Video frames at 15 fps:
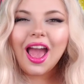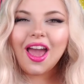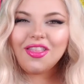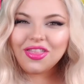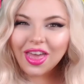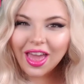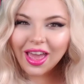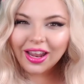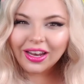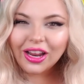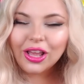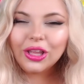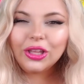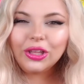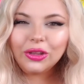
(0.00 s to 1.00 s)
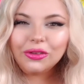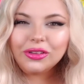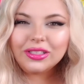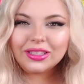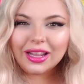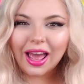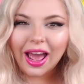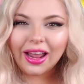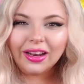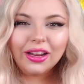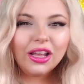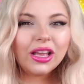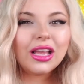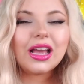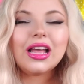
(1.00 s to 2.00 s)
And then use that.
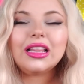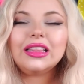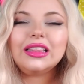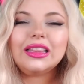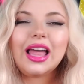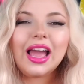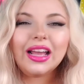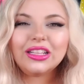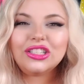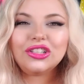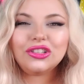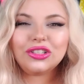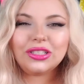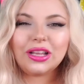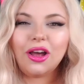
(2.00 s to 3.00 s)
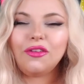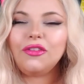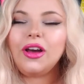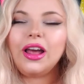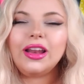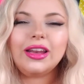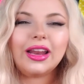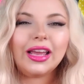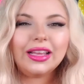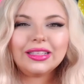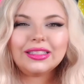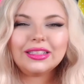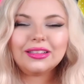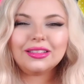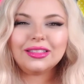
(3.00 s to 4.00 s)
Collect yourself a
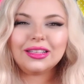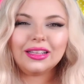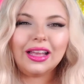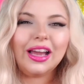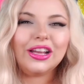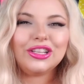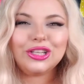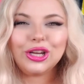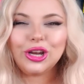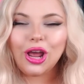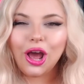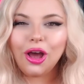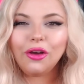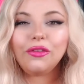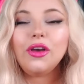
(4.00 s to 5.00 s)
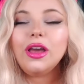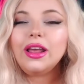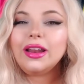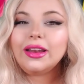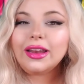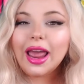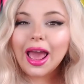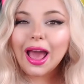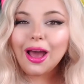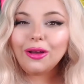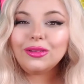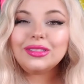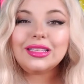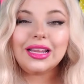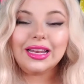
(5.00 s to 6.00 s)
nice little selection of
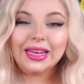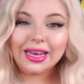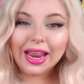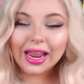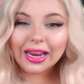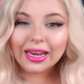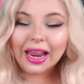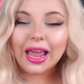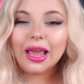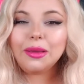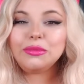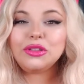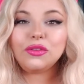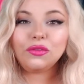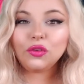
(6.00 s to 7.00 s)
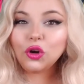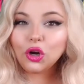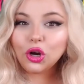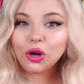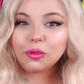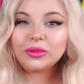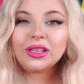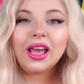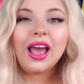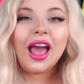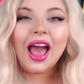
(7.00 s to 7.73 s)
nouns, nicknames, verbs,